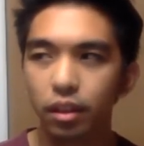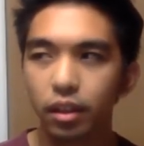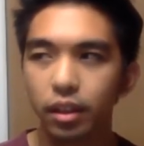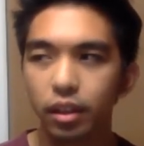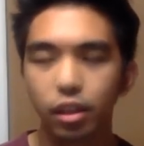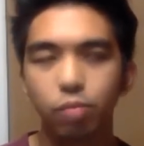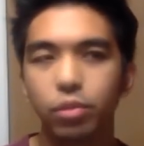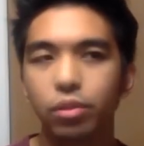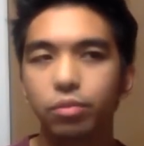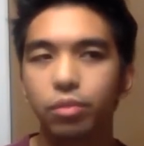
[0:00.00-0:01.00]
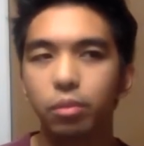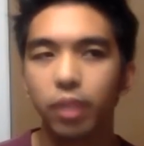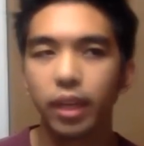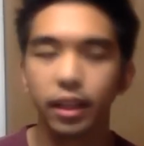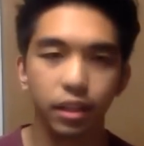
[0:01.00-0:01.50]
in a beautiful
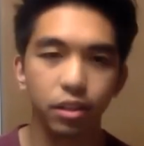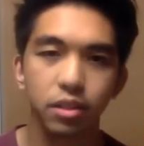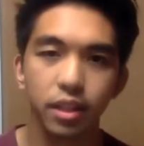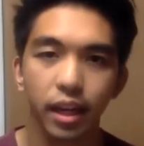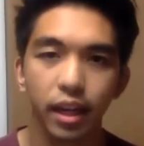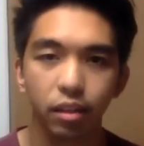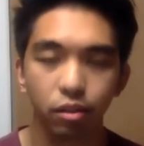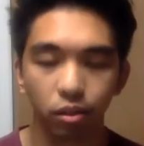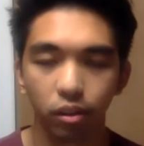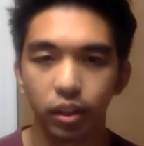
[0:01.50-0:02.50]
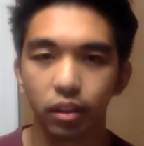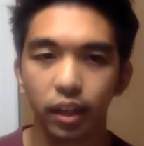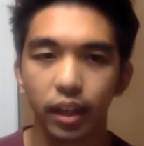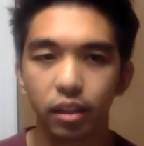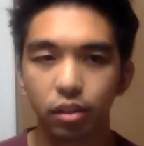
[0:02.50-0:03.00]
way, like you say earlier,
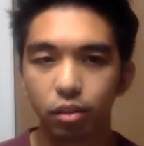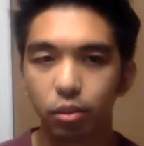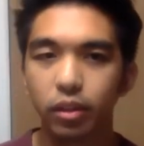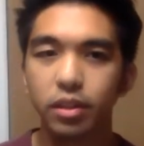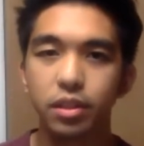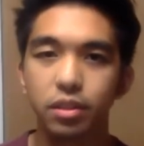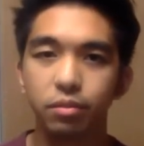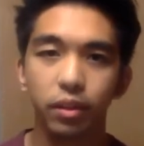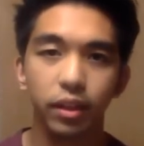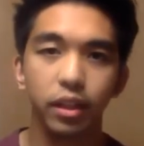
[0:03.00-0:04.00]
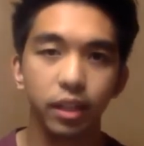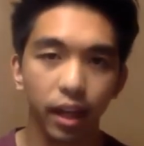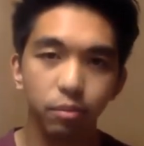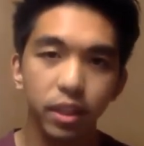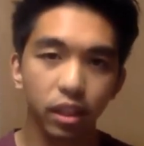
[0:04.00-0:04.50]
like queerness
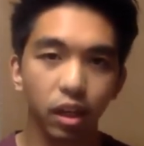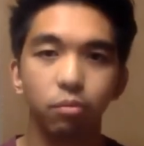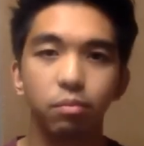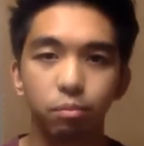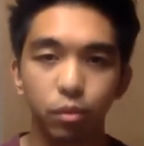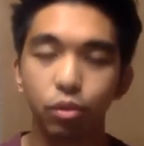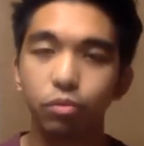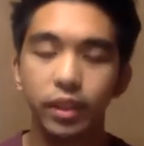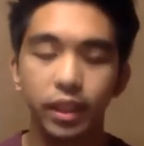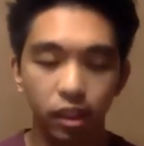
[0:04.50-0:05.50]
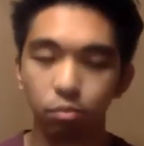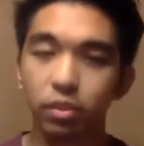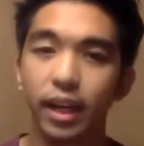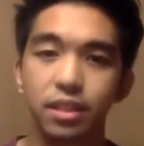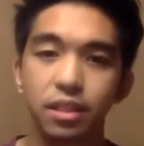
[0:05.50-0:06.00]
can be a beautifully
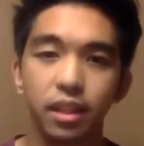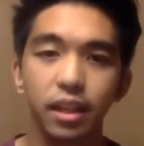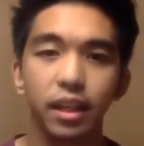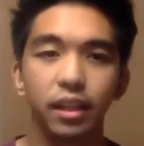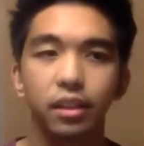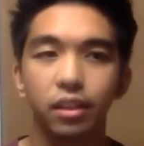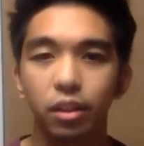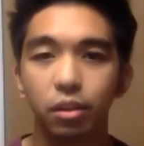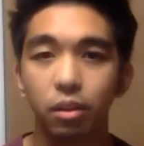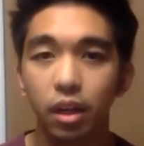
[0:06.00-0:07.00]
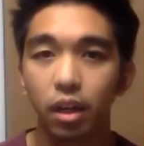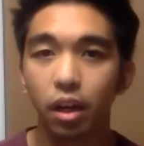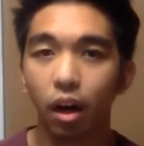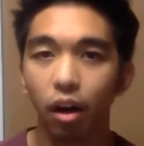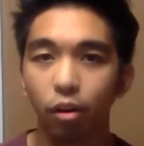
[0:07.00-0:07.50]
complex thing, you know.
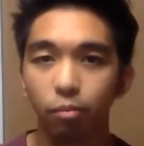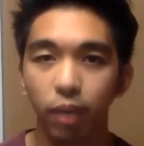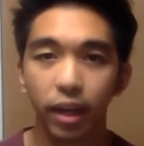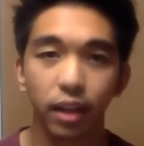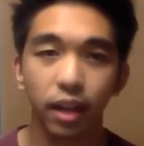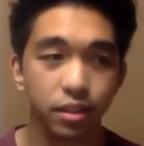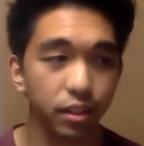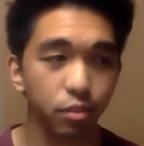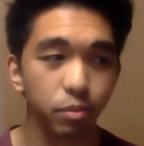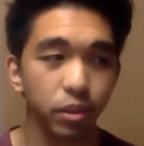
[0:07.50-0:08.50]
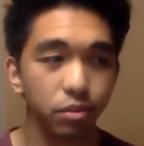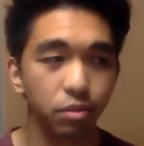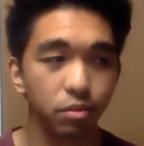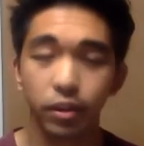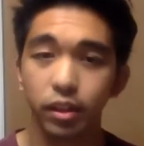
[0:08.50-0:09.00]
My closeted experience
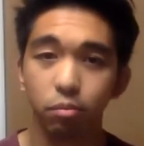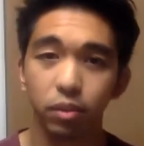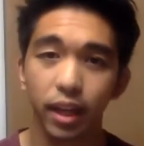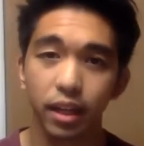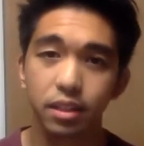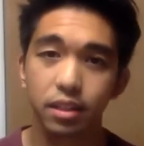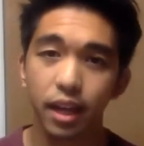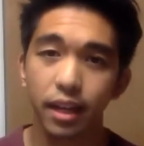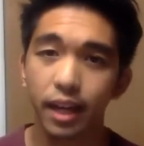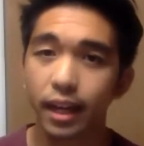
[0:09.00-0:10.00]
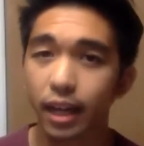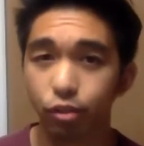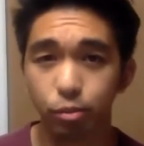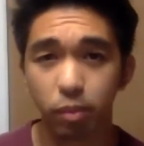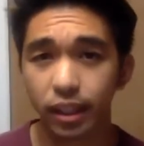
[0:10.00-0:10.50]
was very complex and not
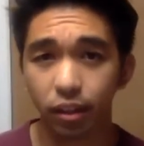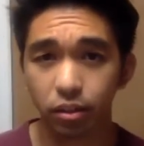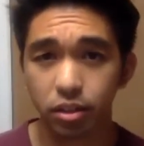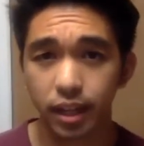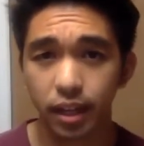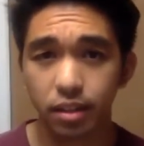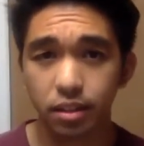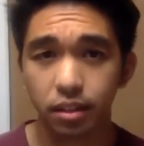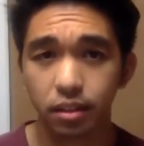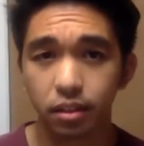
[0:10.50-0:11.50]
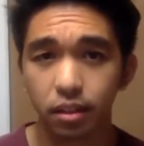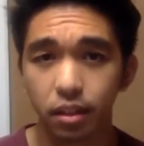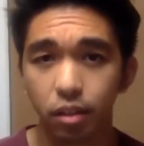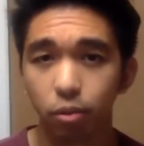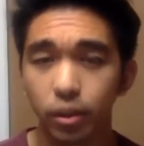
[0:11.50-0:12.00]
everybody understands it,
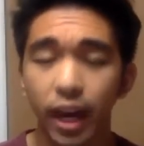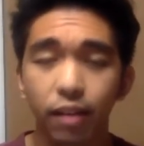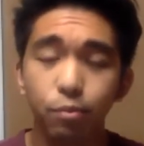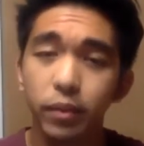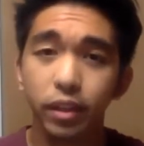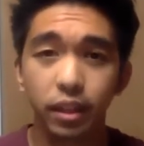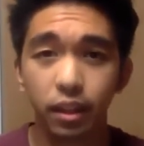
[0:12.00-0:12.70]
where you have a million